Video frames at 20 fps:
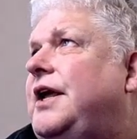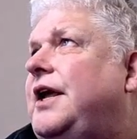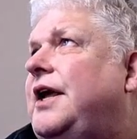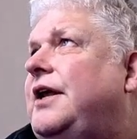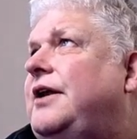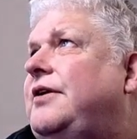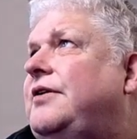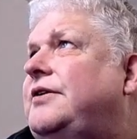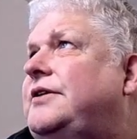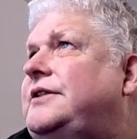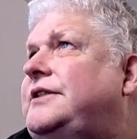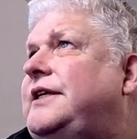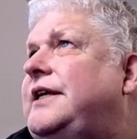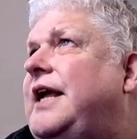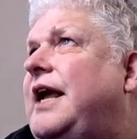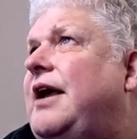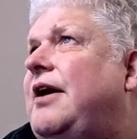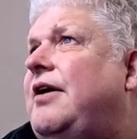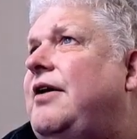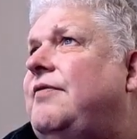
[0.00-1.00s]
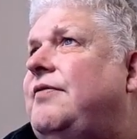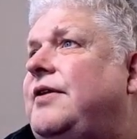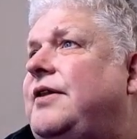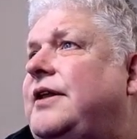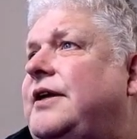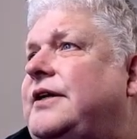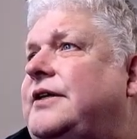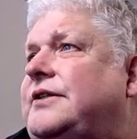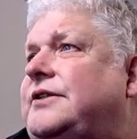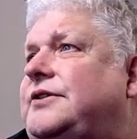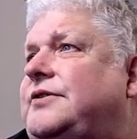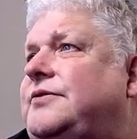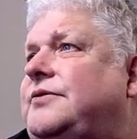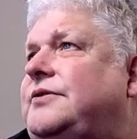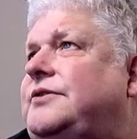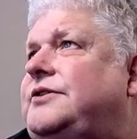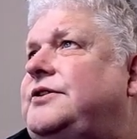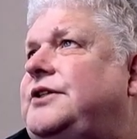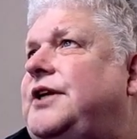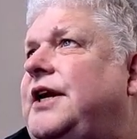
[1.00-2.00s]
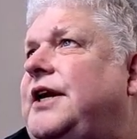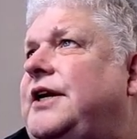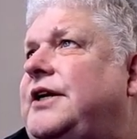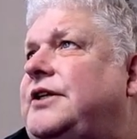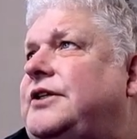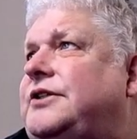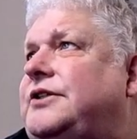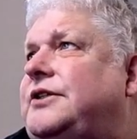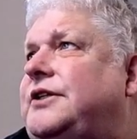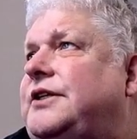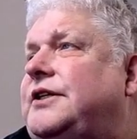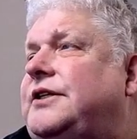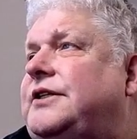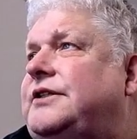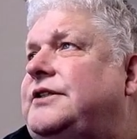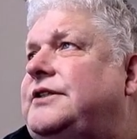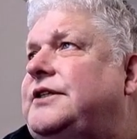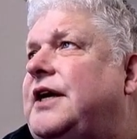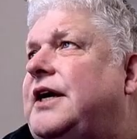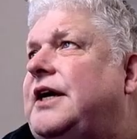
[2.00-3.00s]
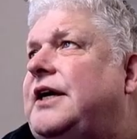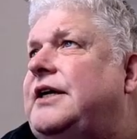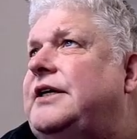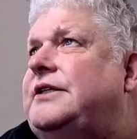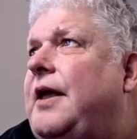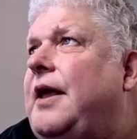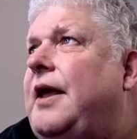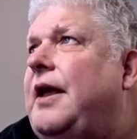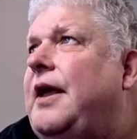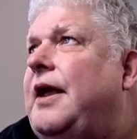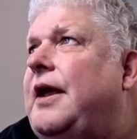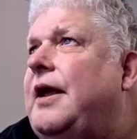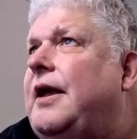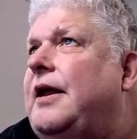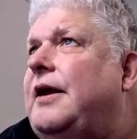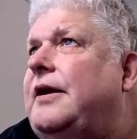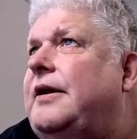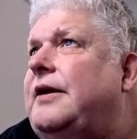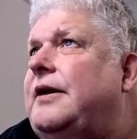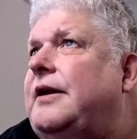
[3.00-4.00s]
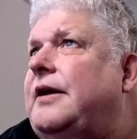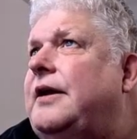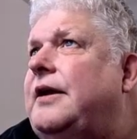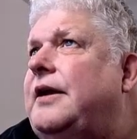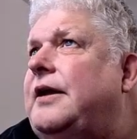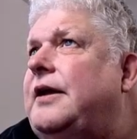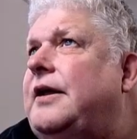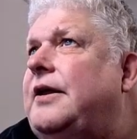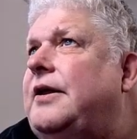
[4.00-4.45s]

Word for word: And you can see how everything is changed in size, and uh,